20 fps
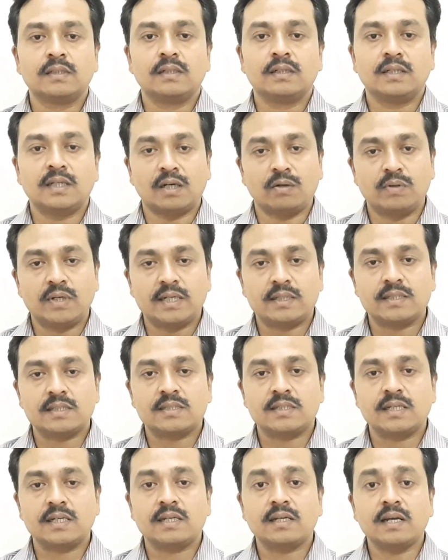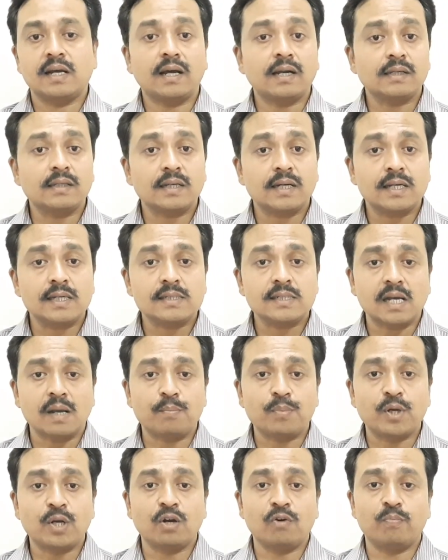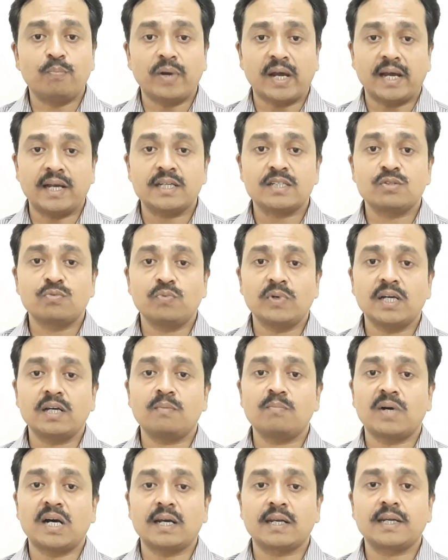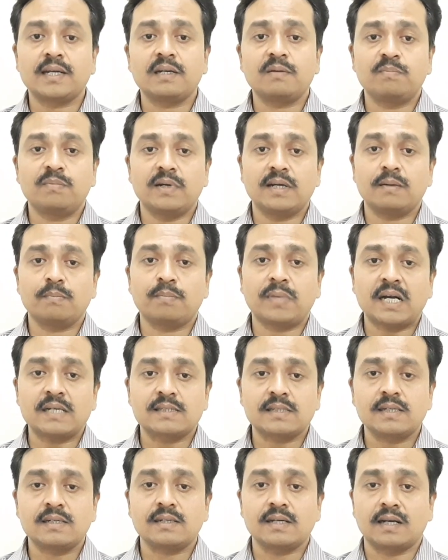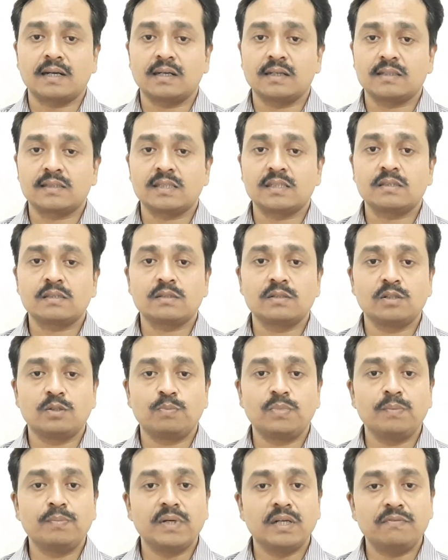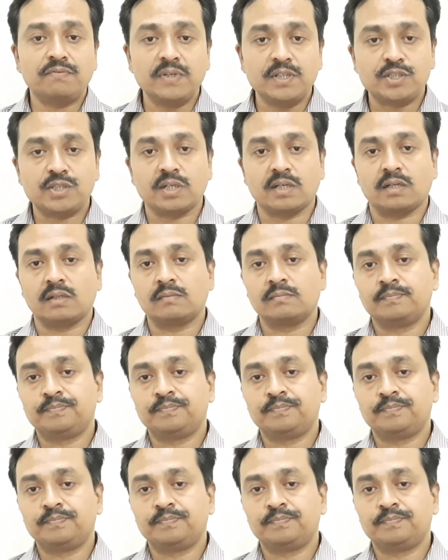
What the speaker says: Now, let us take another example of banks where market basket analysis could be beneficial.